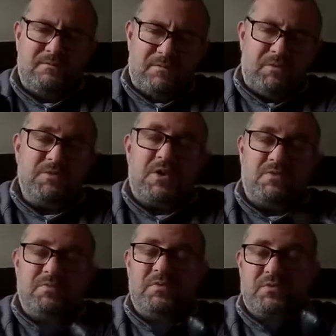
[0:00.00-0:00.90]
I was
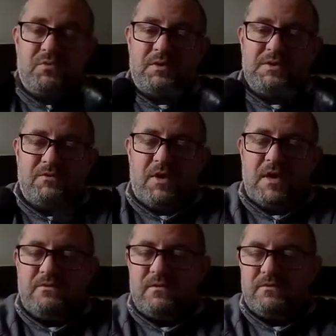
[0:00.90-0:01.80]
out before these
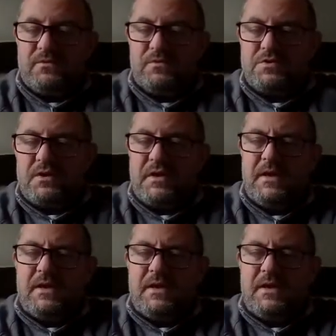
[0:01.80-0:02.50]
arrived, unfortunately,